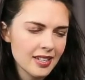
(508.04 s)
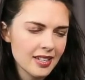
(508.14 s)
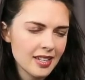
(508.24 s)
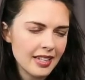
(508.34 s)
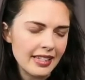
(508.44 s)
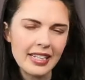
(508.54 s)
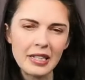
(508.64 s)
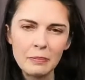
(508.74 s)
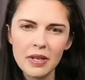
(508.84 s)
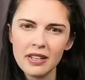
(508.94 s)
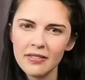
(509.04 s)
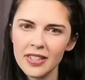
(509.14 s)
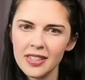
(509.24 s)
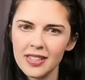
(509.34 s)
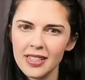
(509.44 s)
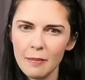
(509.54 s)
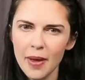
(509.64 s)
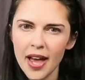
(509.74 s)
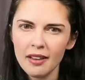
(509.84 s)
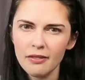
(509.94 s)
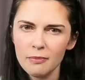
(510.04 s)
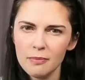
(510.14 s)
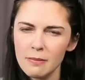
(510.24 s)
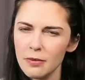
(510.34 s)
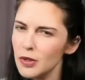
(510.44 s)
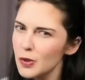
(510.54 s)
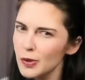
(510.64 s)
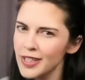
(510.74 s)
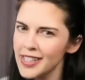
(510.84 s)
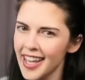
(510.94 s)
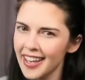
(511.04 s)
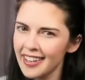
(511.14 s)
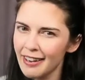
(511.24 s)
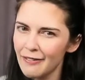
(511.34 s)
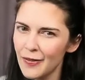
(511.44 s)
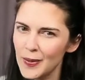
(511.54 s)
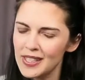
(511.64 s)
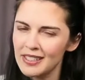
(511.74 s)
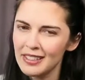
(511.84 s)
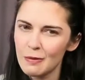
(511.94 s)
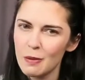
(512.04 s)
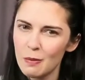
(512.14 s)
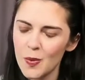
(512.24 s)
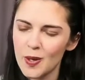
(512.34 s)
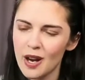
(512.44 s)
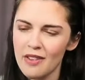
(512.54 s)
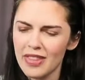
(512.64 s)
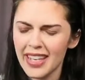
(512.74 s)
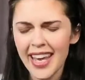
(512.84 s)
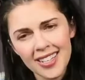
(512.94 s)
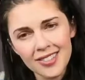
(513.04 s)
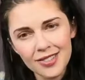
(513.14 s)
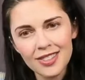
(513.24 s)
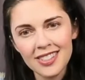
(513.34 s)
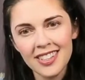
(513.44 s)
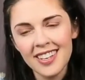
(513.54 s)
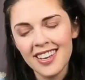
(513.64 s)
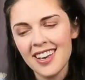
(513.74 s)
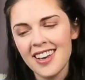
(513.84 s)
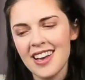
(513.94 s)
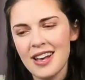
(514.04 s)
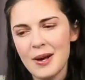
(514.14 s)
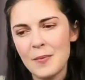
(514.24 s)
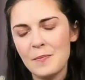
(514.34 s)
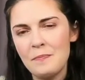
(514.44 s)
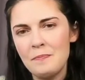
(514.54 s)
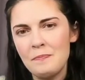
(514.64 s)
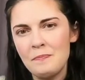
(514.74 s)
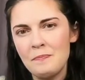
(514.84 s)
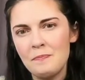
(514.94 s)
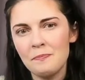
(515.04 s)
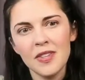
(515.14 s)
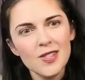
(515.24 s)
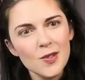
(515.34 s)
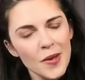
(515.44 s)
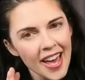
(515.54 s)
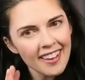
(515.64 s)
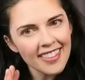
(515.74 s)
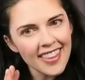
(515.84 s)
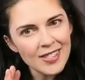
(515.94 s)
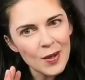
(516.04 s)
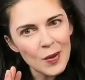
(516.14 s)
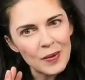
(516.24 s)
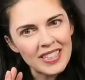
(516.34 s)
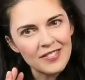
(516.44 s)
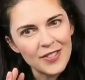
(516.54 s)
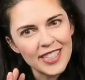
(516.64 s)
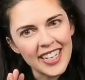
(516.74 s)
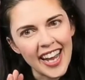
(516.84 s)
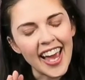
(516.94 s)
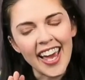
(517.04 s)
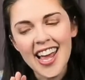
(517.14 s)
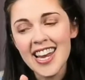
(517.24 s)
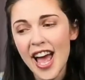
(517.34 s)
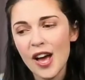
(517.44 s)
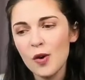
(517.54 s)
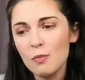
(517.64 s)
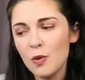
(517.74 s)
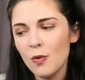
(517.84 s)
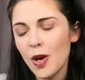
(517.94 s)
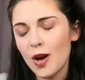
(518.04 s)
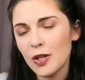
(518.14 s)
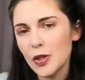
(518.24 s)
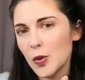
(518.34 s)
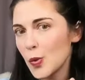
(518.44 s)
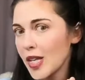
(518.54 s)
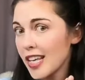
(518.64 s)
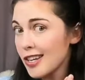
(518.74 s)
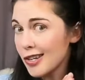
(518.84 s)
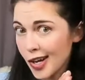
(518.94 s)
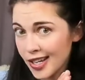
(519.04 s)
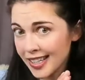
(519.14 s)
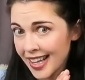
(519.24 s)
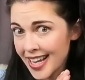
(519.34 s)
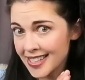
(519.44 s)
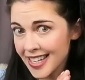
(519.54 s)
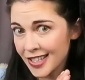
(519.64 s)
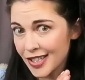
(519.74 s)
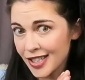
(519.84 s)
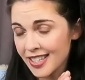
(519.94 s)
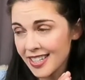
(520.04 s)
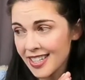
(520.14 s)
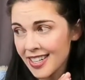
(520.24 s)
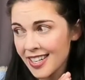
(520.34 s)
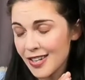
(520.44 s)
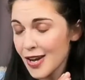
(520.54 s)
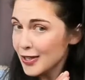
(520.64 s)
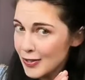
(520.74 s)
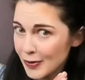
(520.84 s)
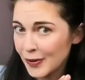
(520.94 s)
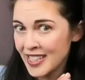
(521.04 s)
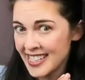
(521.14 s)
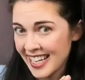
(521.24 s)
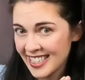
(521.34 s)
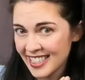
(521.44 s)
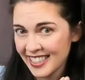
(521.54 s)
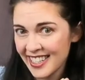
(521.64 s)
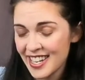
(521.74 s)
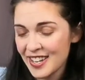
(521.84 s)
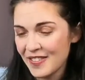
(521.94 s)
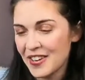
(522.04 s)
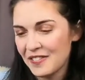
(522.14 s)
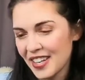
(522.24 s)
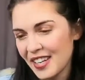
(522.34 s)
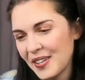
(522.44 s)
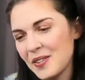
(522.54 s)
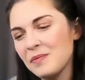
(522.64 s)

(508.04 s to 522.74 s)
a little bit of a step back from some of the jewelry side, and I focused a little bit more on the candles. So yeah, that's all that we did for today. And now moving on to the non-glass section, non-jewelry section of our video.